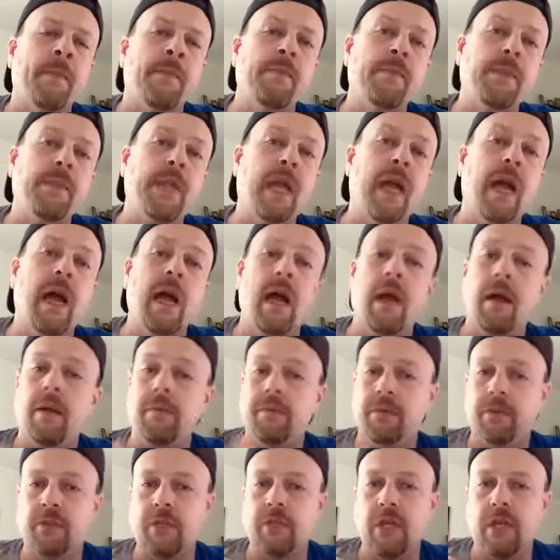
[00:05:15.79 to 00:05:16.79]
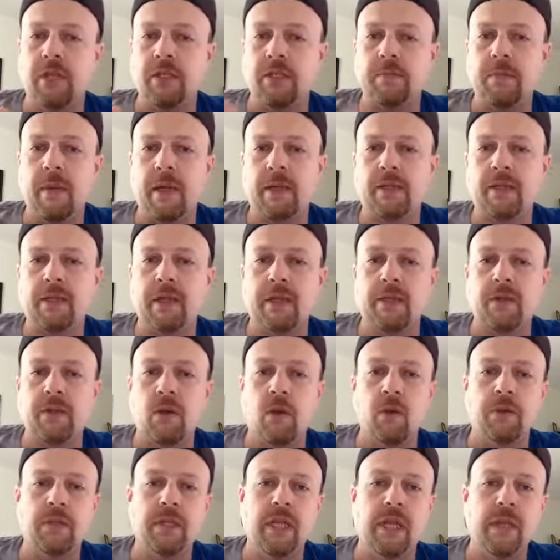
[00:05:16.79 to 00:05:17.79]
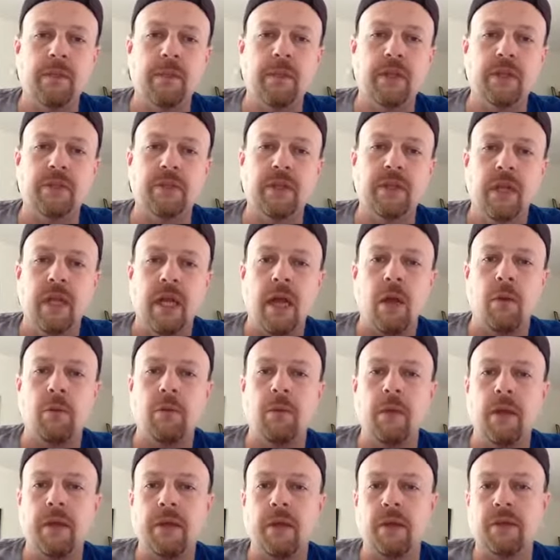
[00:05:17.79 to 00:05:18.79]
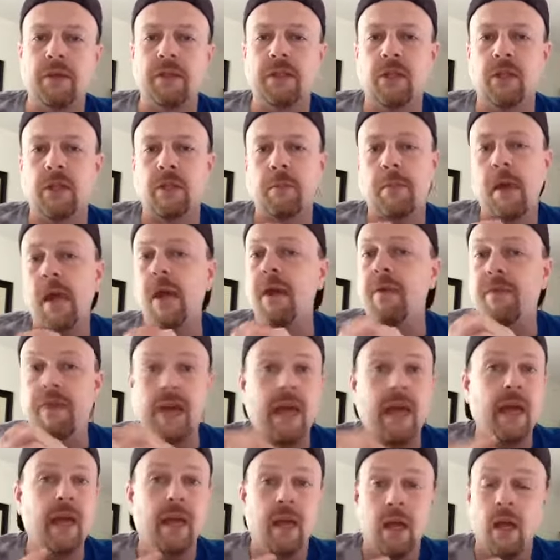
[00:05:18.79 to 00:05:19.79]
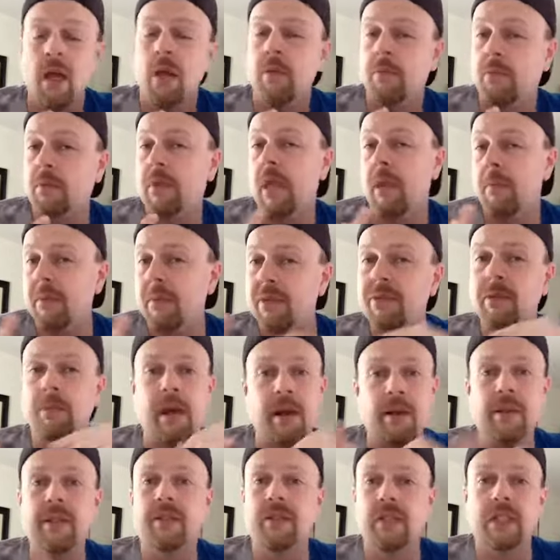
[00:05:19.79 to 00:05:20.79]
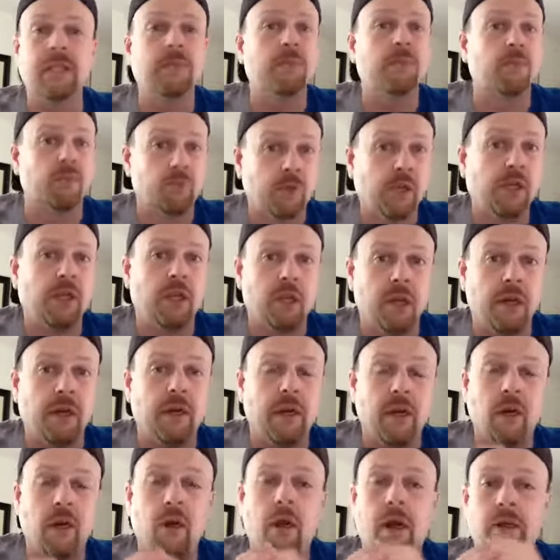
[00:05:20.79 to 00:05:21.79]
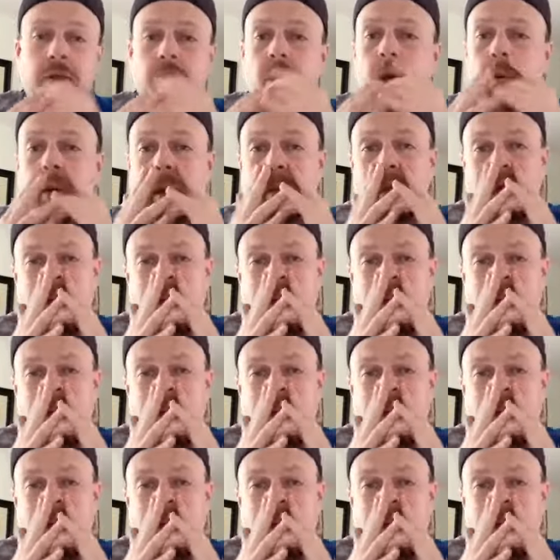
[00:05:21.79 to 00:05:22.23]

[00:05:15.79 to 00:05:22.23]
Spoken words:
Yeah, Jay just mentioned that the whole team is, and they're still competitive. Yeah, that means our minor league system's really good. You know, so I'm